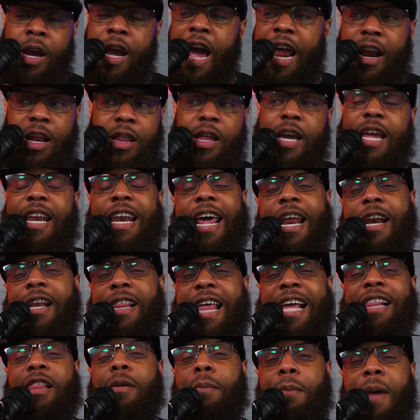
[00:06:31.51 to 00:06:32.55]
kind of looking at it
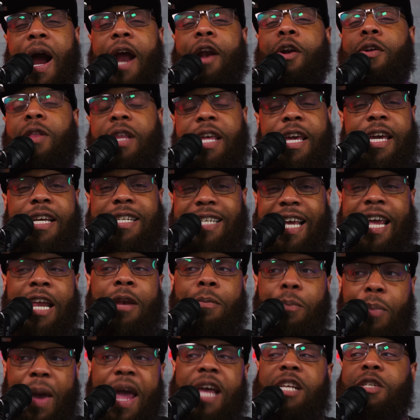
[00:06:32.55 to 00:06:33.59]
like the minor leagues
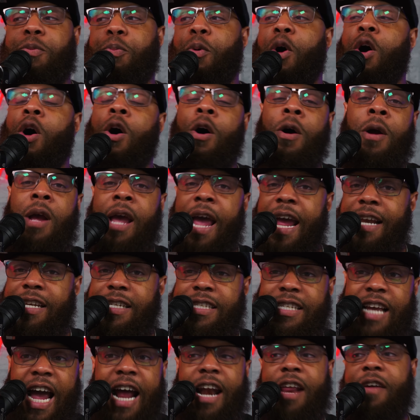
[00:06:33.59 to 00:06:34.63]
in baseball, and
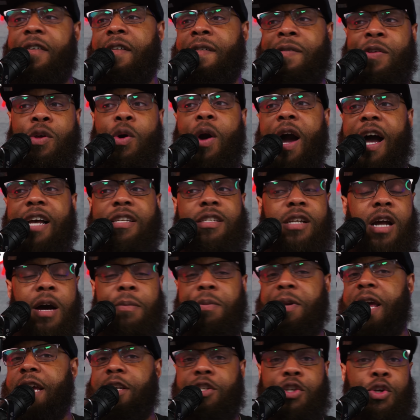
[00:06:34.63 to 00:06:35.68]
just kind of giving you guys an
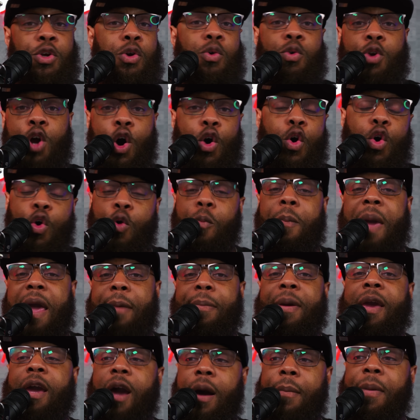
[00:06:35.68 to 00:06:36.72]
update so you know who may
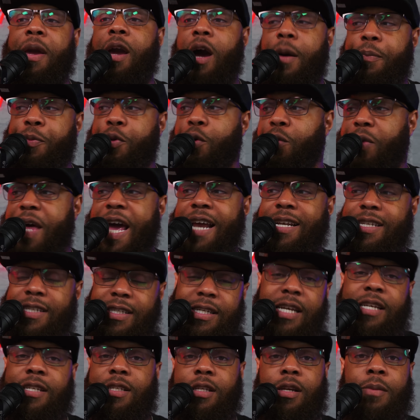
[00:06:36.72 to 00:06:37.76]
be coming up through that
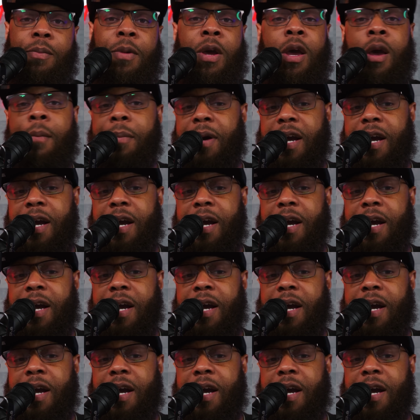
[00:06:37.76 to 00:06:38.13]
system.